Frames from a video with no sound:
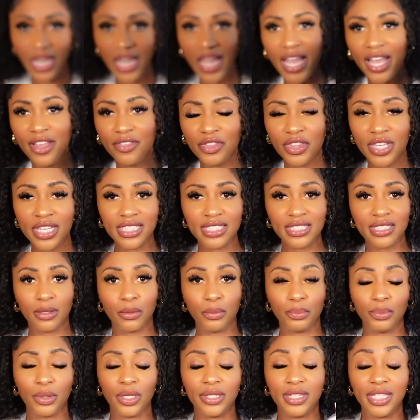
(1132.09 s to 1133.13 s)
And
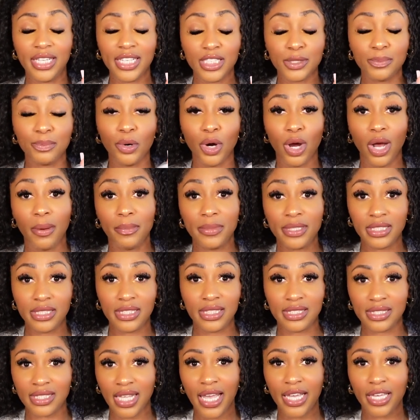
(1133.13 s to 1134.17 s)
this
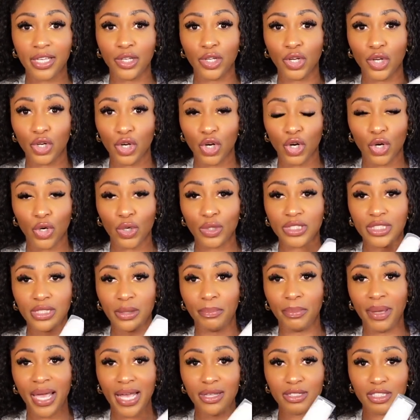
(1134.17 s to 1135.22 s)
promises like your curls
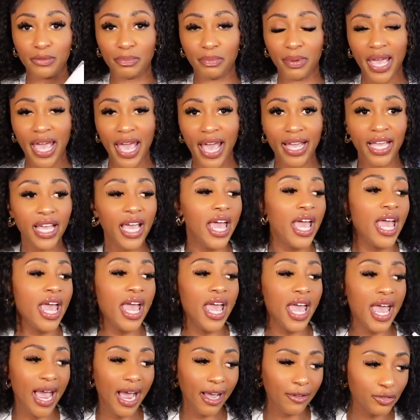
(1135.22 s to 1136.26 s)
to bounce back
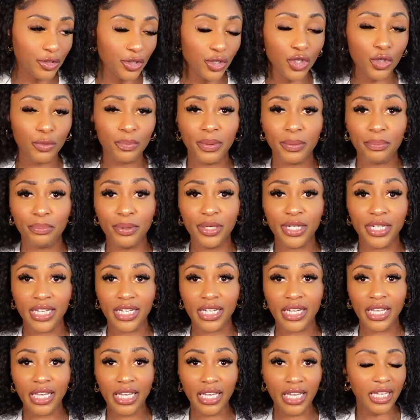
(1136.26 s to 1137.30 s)
after you've been
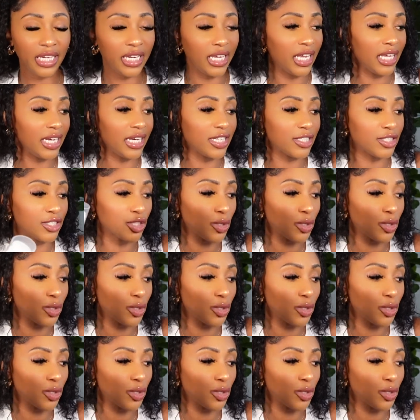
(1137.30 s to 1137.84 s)
putting heat in it.